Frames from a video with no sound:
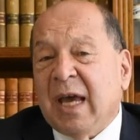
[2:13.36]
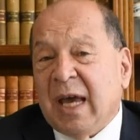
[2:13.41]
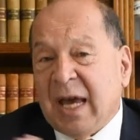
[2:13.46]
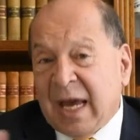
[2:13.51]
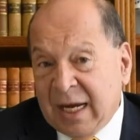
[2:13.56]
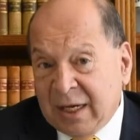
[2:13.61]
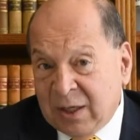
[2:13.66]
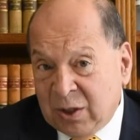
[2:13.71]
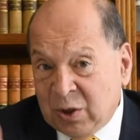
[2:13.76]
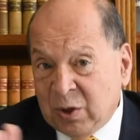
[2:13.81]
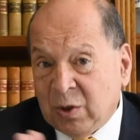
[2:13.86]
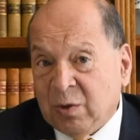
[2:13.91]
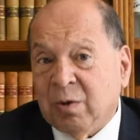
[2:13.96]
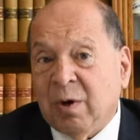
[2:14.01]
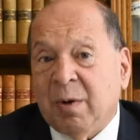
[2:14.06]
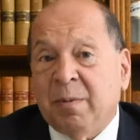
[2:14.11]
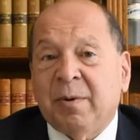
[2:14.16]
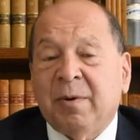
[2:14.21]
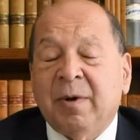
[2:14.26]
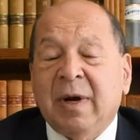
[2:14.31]
and tour
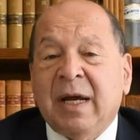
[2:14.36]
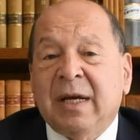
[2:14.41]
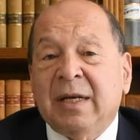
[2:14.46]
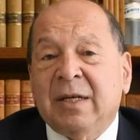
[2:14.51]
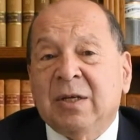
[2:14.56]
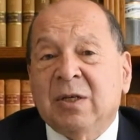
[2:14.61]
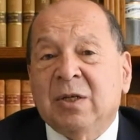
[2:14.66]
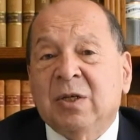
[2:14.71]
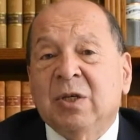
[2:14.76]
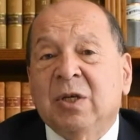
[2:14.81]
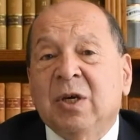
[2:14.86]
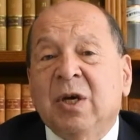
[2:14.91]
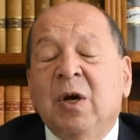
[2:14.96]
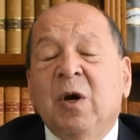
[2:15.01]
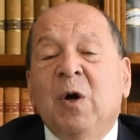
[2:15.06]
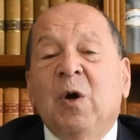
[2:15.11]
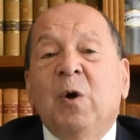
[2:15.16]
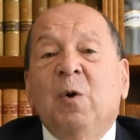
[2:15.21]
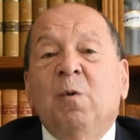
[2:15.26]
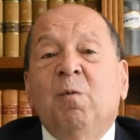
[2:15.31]
operators
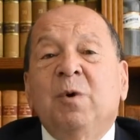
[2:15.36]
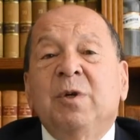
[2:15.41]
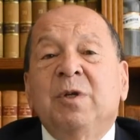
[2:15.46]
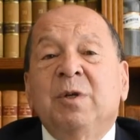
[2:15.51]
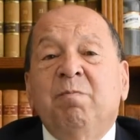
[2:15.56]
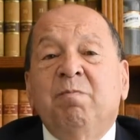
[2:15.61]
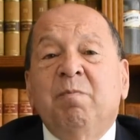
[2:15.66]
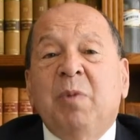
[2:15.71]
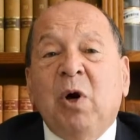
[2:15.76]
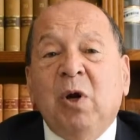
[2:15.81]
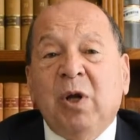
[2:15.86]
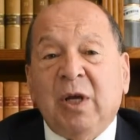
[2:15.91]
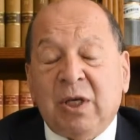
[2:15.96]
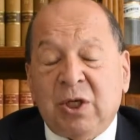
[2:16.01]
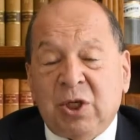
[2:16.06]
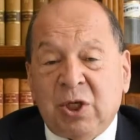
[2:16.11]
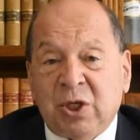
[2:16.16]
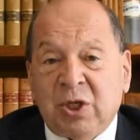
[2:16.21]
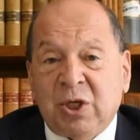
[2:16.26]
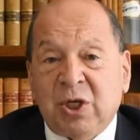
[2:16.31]
was
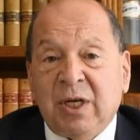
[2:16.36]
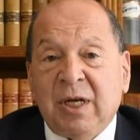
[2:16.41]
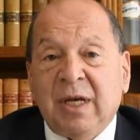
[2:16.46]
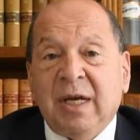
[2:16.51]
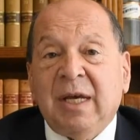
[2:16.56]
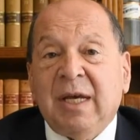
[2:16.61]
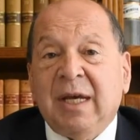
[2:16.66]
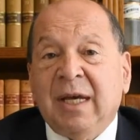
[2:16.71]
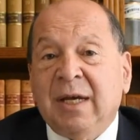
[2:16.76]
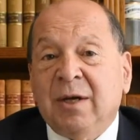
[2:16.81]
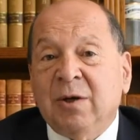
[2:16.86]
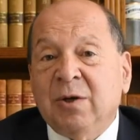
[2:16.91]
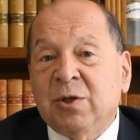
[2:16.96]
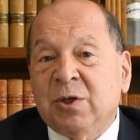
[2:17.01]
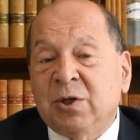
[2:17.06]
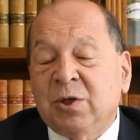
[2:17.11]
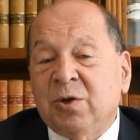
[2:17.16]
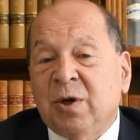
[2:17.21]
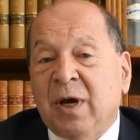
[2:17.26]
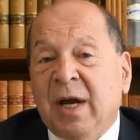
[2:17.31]
abolished in
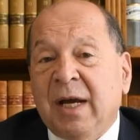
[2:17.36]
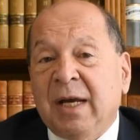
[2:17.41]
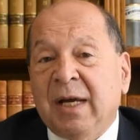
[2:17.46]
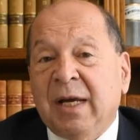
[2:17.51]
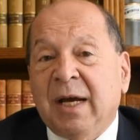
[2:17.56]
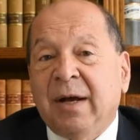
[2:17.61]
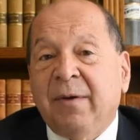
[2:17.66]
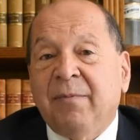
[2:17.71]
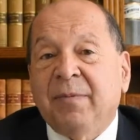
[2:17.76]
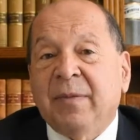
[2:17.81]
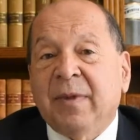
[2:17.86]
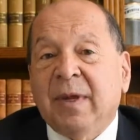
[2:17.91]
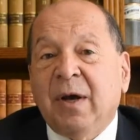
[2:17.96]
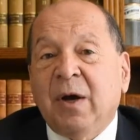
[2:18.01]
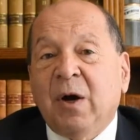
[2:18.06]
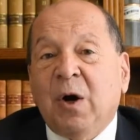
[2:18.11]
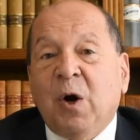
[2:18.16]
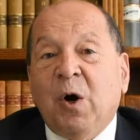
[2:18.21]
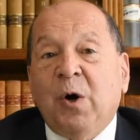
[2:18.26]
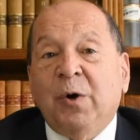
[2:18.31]
Australia
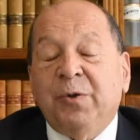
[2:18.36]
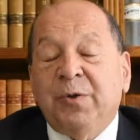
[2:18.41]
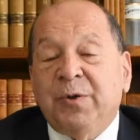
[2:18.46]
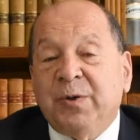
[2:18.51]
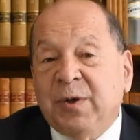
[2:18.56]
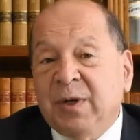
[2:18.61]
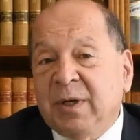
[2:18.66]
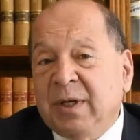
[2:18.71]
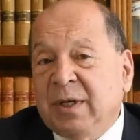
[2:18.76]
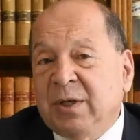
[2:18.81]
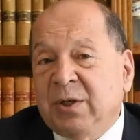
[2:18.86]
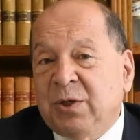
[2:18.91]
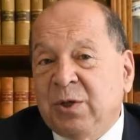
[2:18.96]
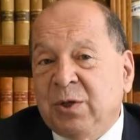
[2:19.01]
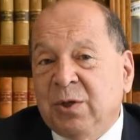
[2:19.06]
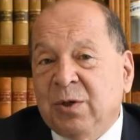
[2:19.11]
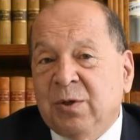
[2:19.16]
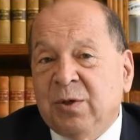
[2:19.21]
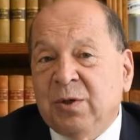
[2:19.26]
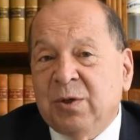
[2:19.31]
on 30
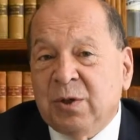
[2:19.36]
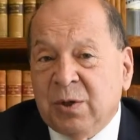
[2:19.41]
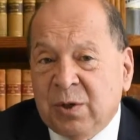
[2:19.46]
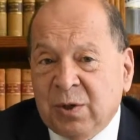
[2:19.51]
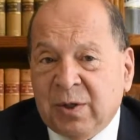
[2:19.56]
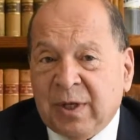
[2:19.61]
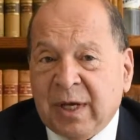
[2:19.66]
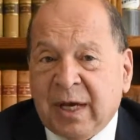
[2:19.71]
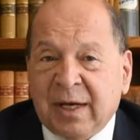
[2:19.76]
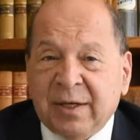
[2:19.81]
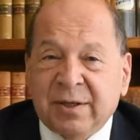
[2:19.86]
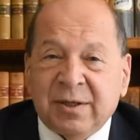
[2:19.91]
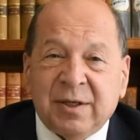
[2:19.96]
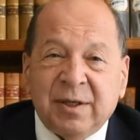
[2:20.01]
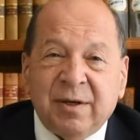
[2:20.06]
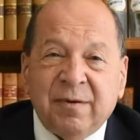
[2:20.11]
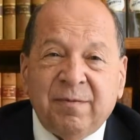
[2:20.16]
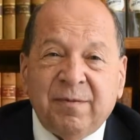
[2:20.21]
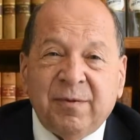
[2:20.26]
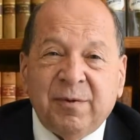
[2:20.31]
June
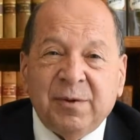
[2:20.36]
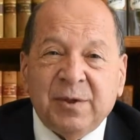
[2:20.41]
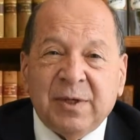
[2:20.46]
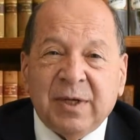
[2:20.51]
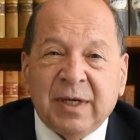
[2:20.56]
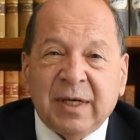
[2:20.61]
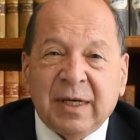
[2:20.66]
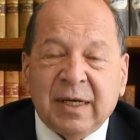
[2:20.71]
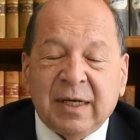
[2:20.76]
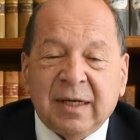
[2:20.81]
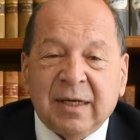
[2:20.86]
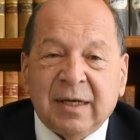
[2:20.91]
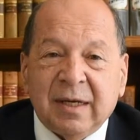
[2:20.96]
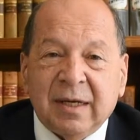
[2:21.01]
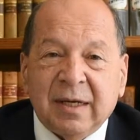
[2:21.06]
2014.